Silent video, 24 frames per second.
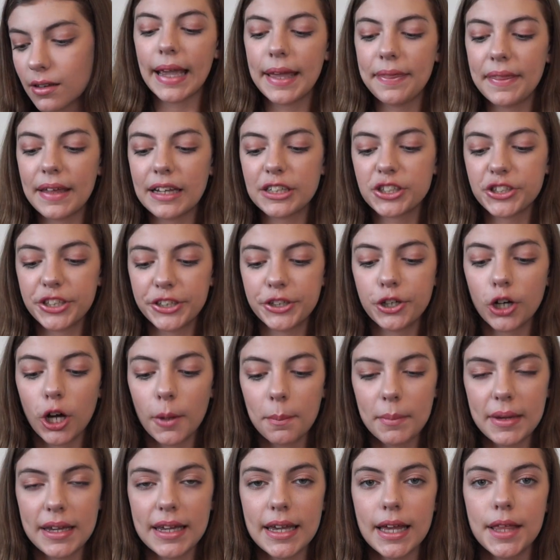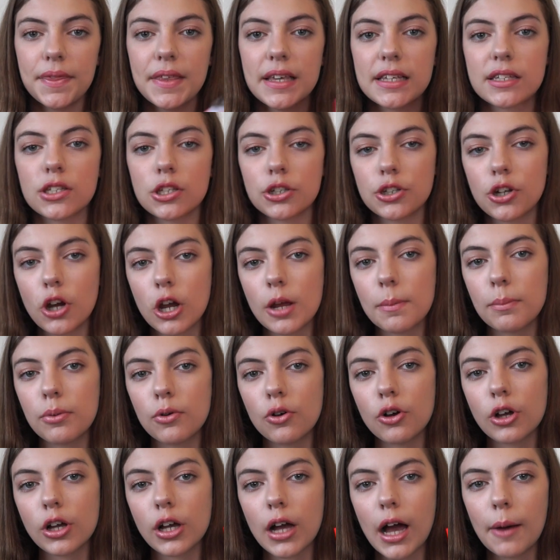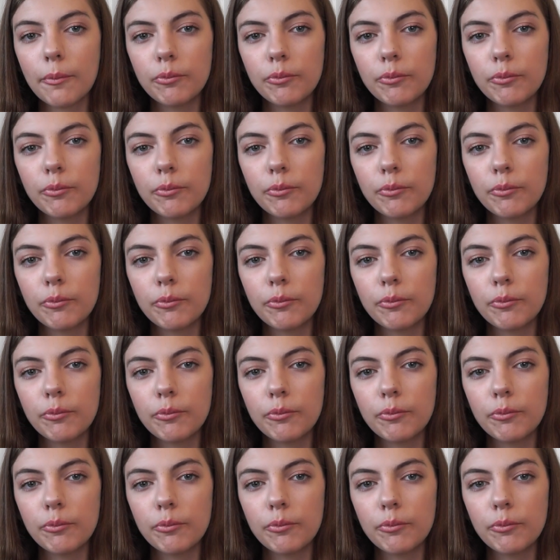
And then she got me this notebook.